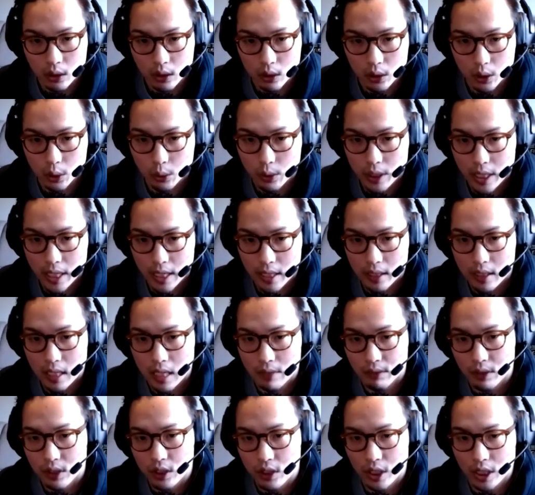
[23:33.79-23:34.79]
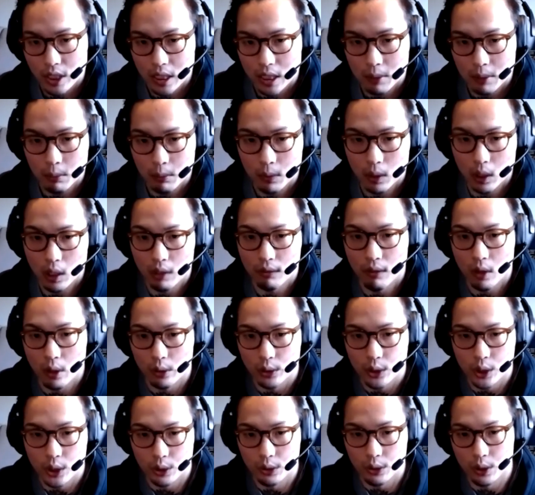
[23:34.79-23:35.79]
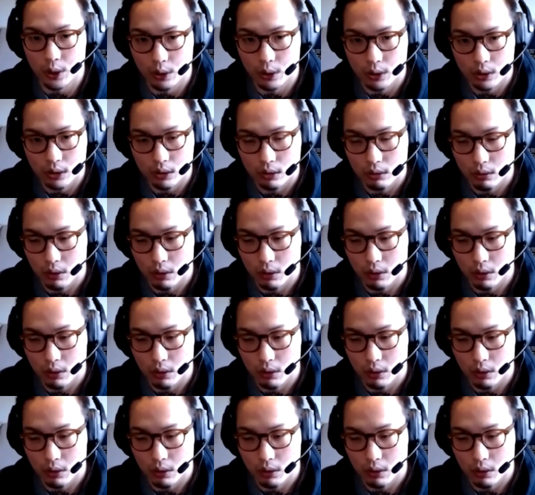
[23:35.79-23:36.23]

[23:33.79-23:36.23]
You can't have a team of all juniors,